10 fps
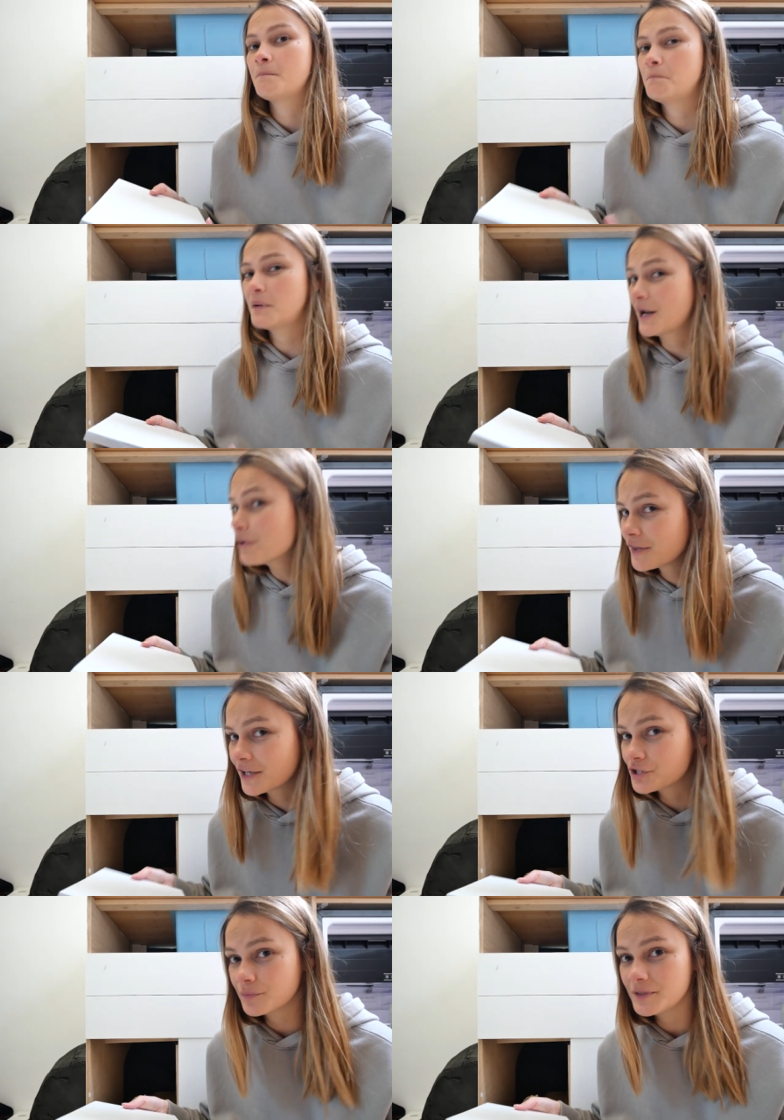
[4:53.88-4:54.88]
but I don't think
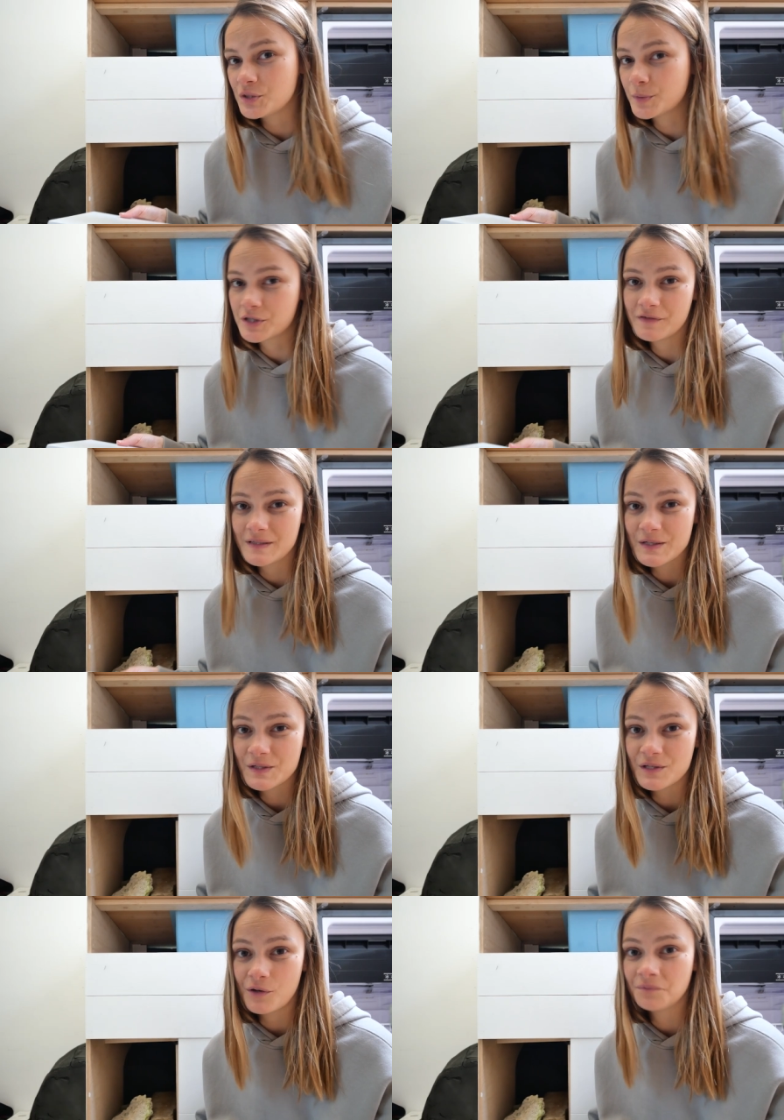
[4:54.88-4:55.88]
it should be too much of a deal.
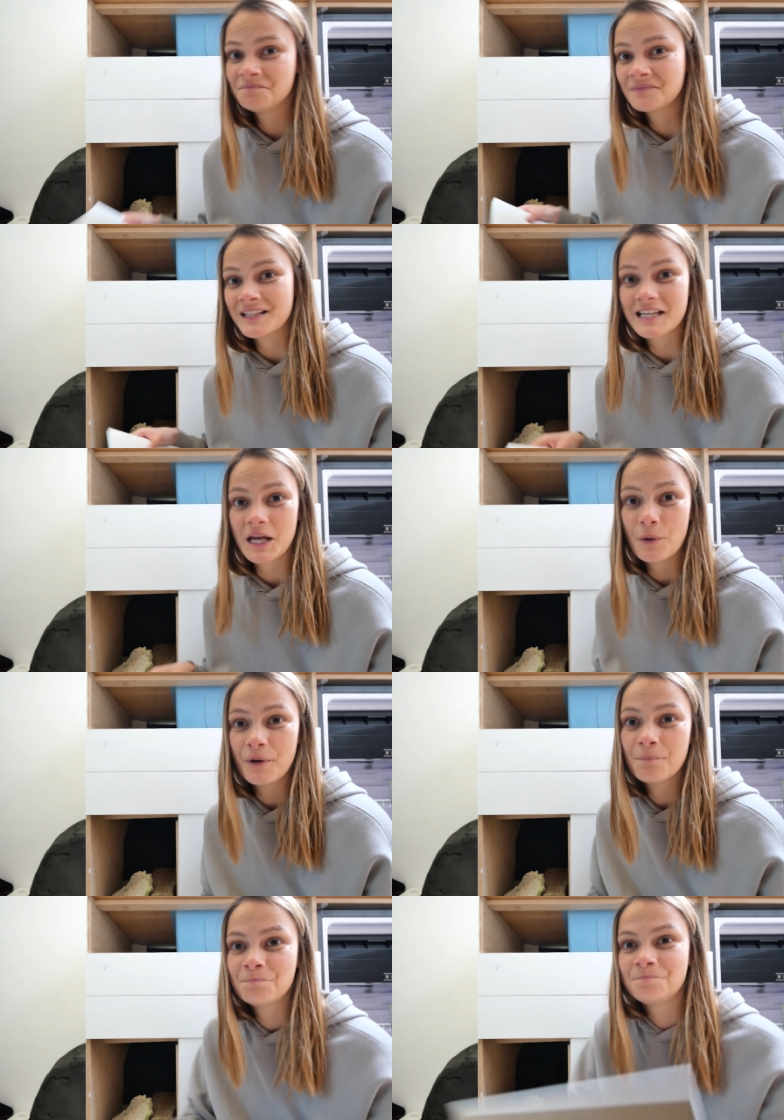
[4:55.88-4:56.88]
So let's get going.